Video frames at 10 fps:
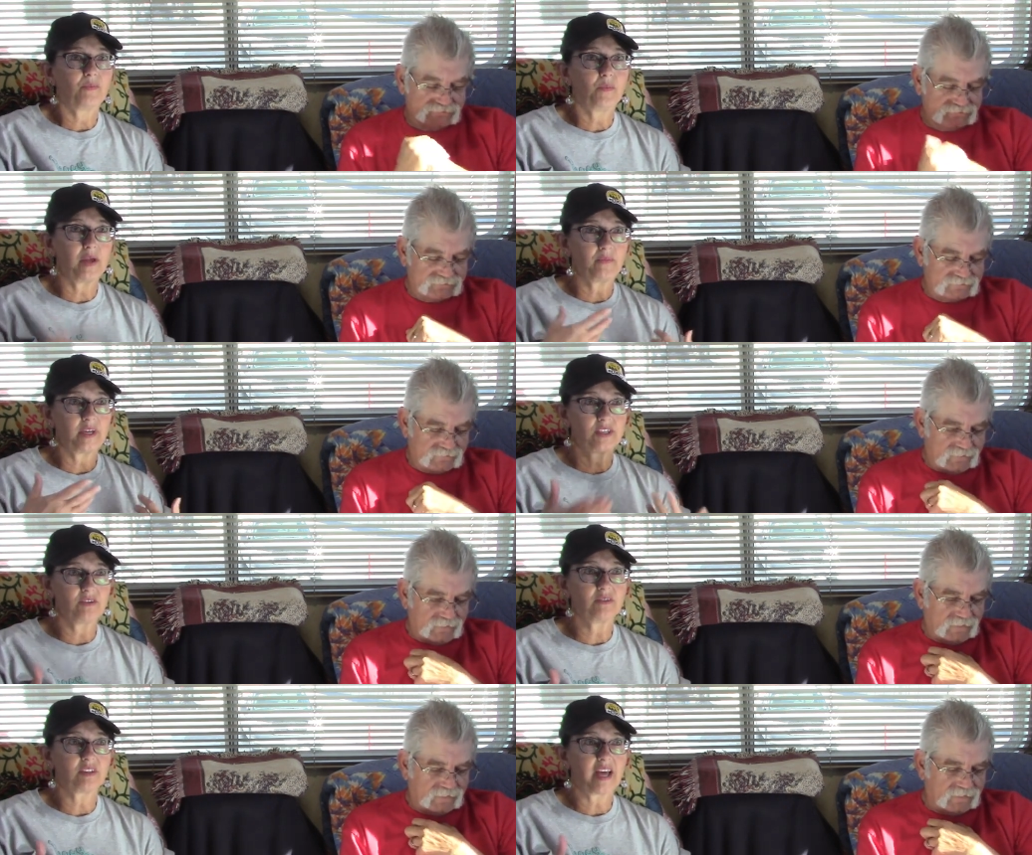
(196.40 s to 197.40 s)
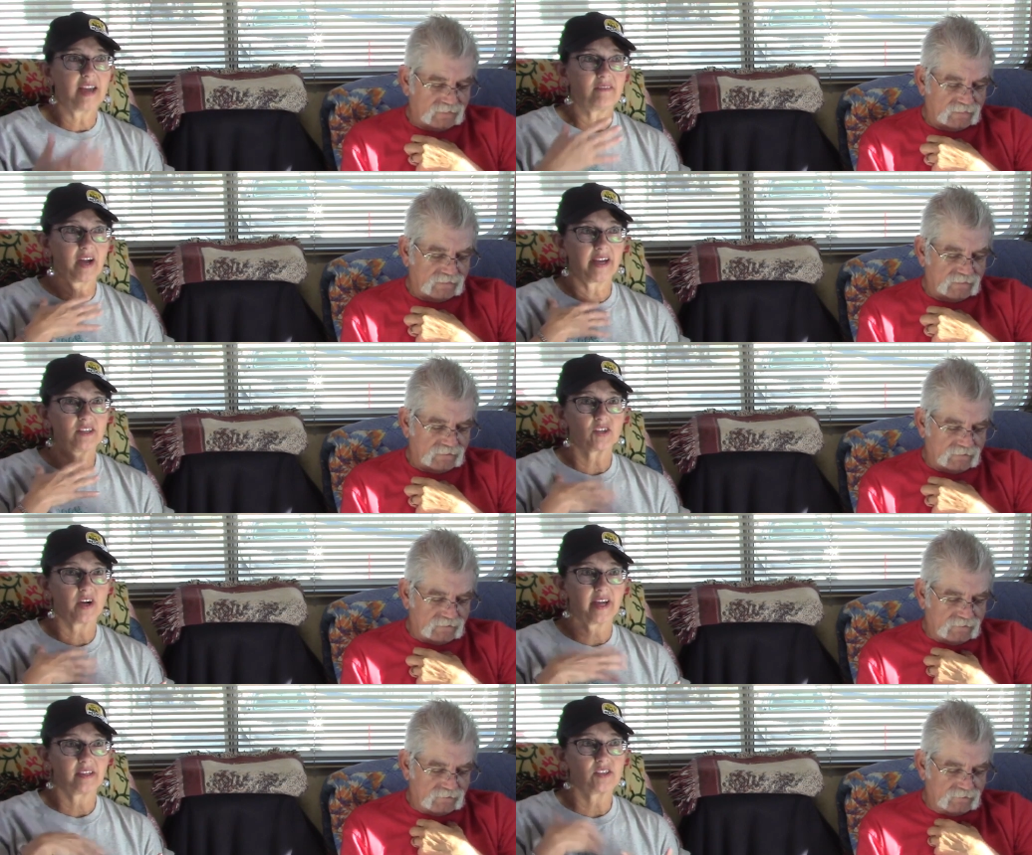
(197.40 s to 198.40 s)
Speaker 1: when we do the live, I
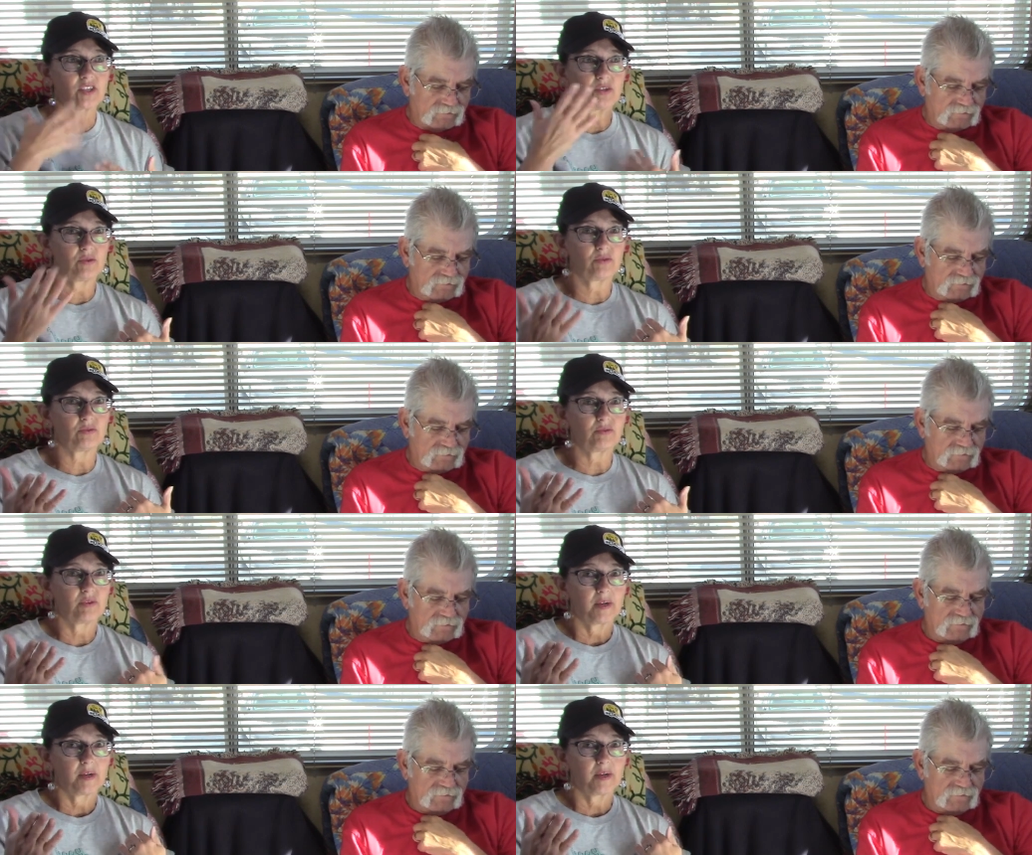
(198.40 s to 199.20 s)
try to,